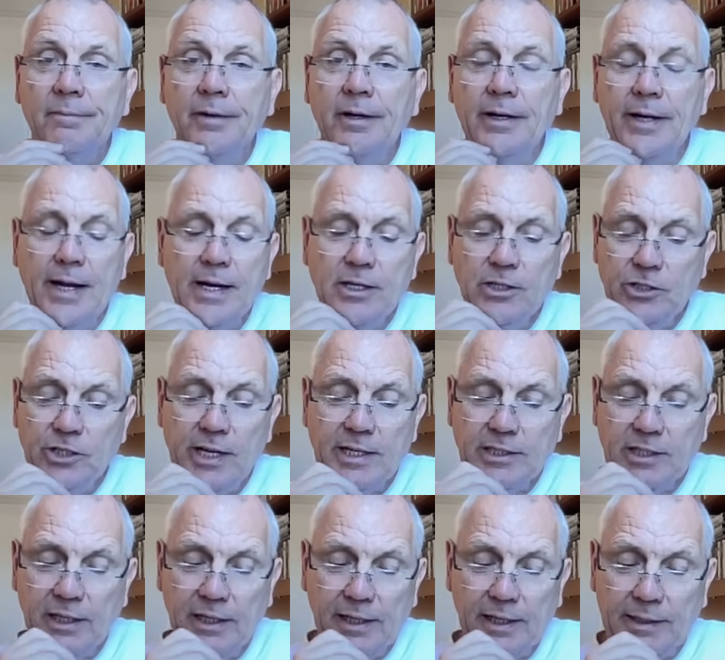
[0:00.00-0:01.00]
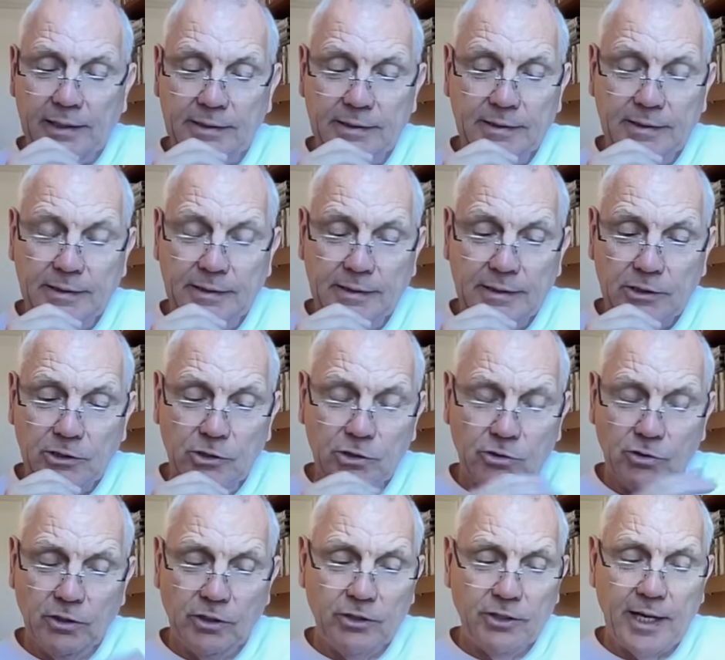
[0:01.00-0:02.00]
and energetically. So it's
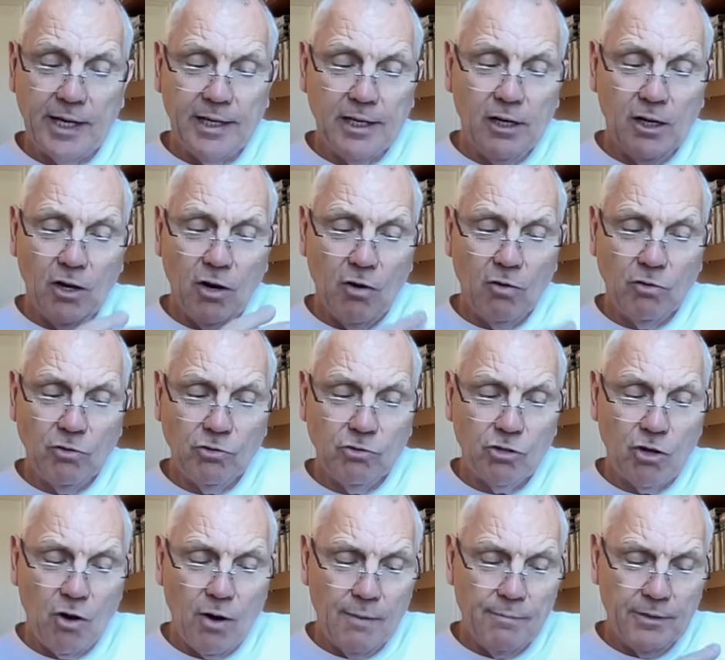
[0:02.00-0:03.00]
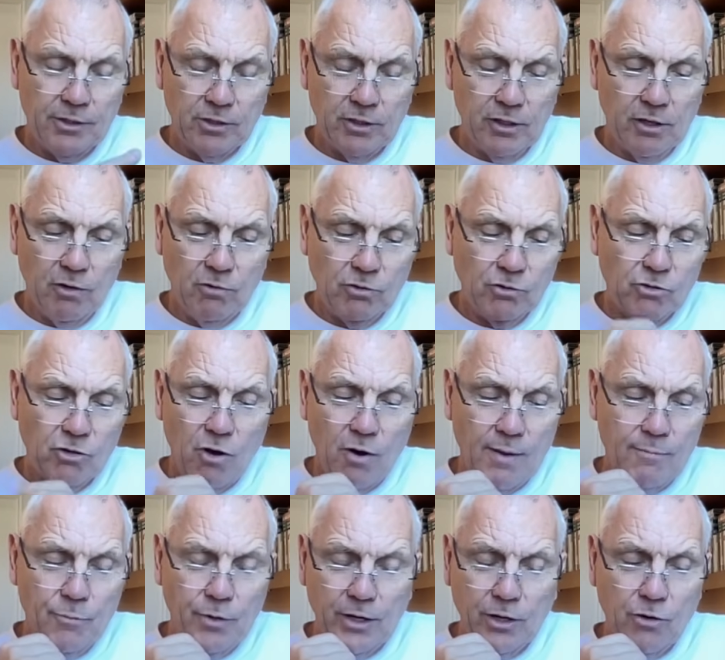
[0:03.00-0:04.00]
going to take a long time. There's a long
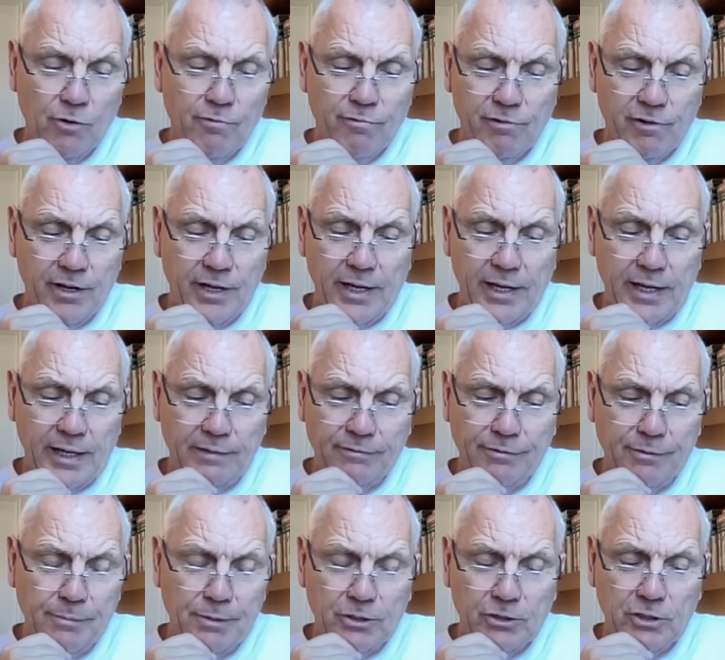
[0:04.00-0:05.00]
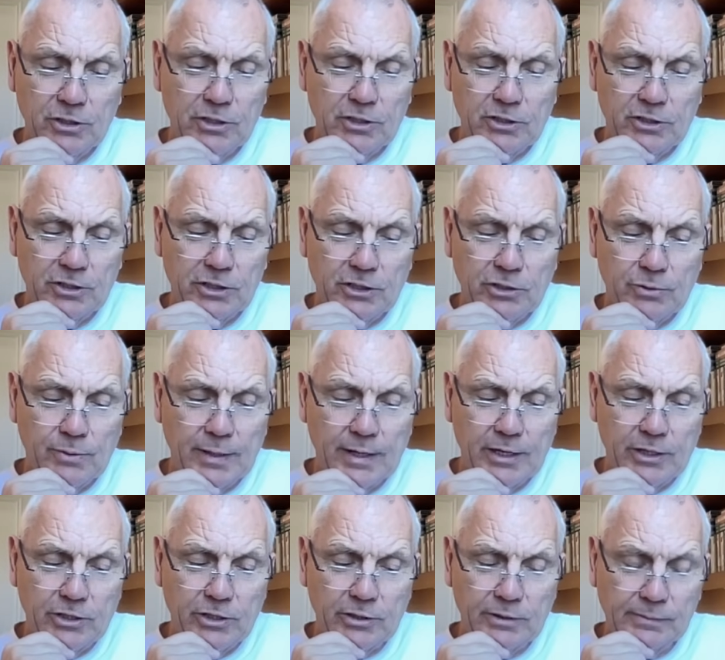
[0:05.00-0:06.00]
time recovery here from a certain
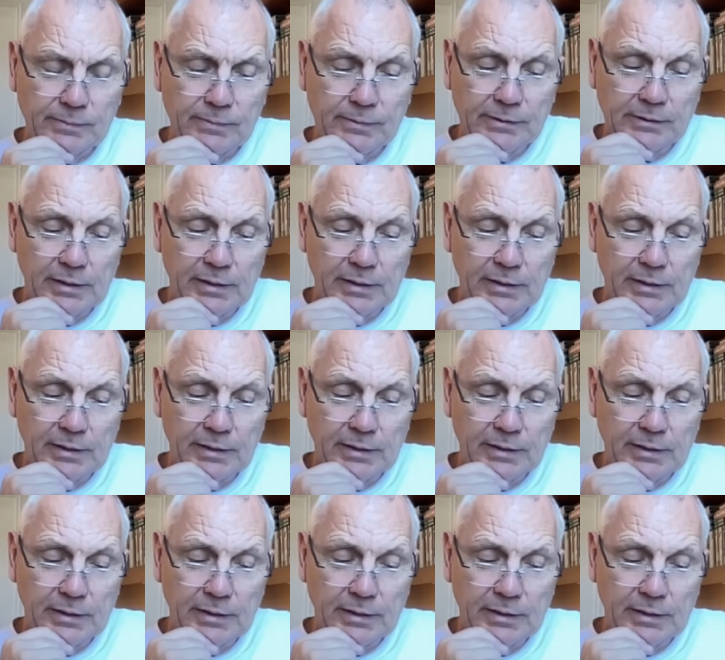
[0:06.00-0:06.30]
situation.